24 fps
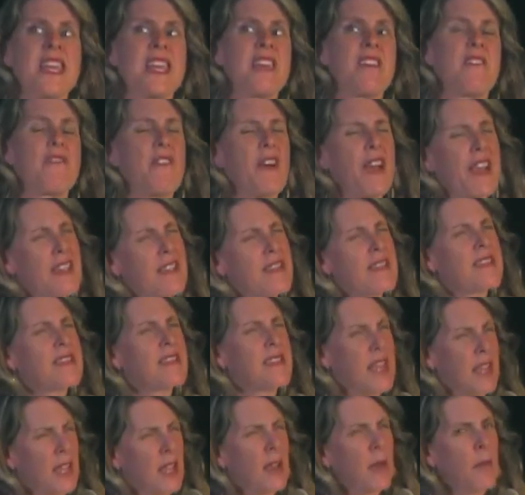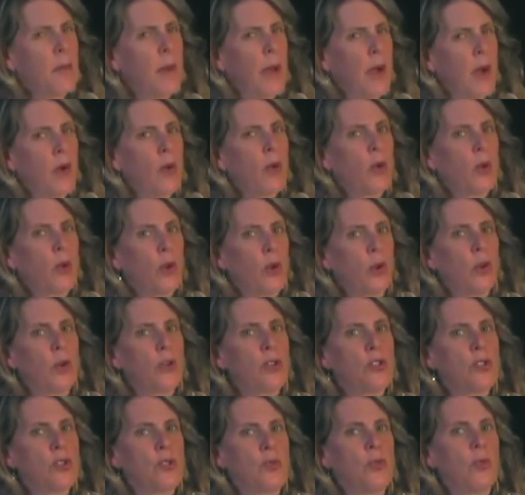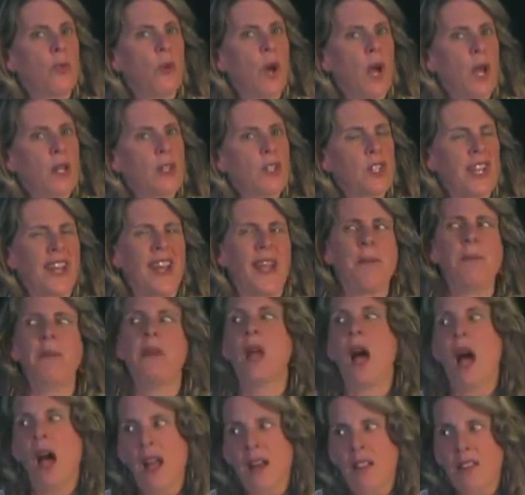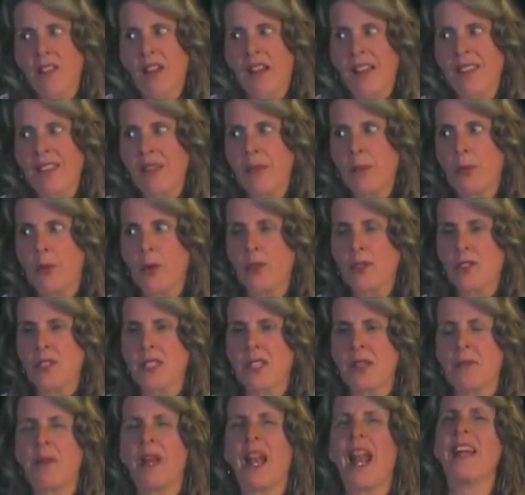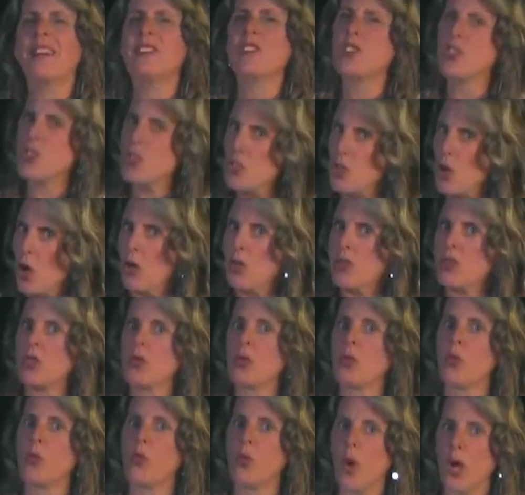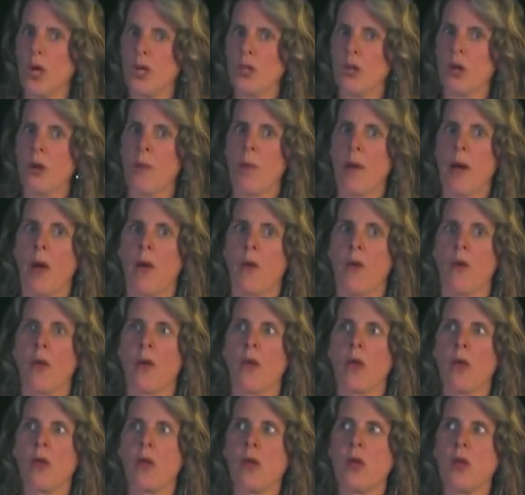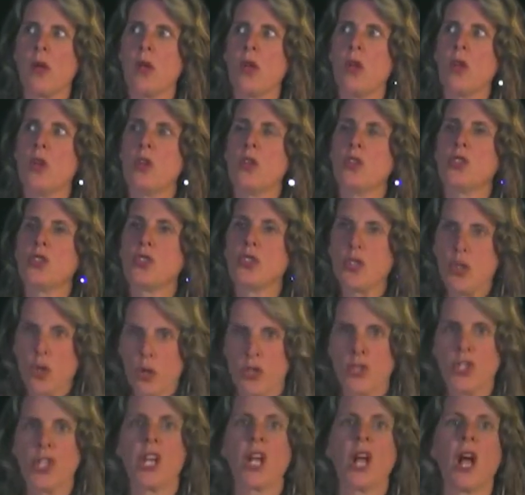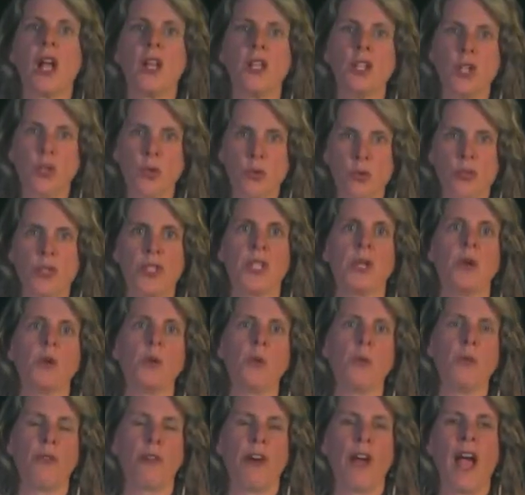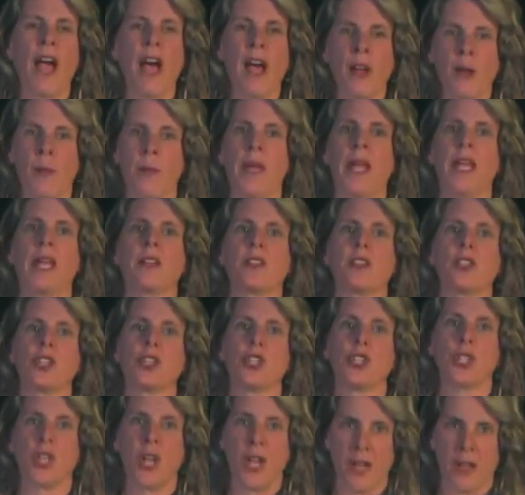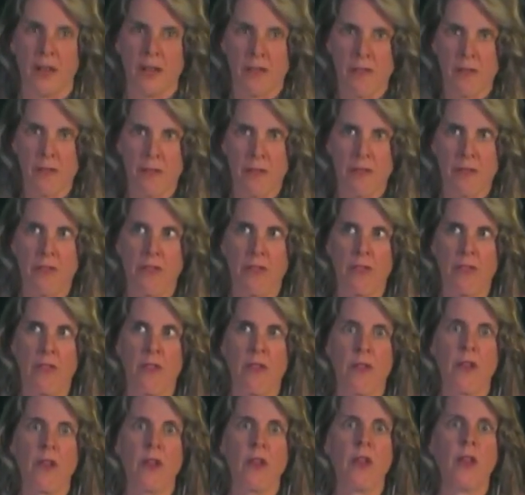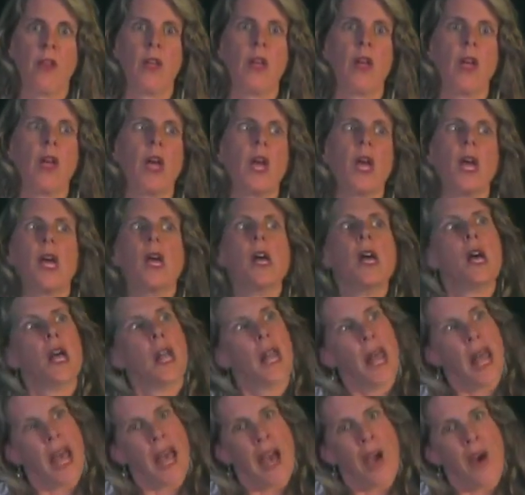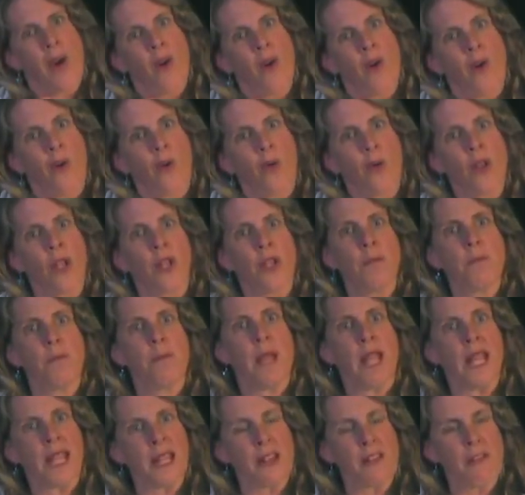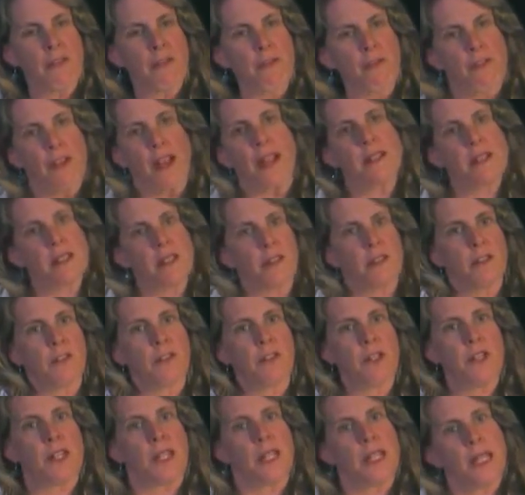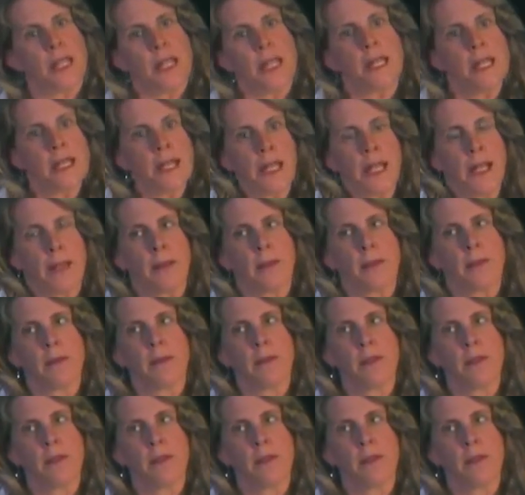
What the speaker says: if I think about her too much, and I'm not a violent person, but I start to wonder about searching on YouTube for how to make a shiv, how to make it effective in the kidney.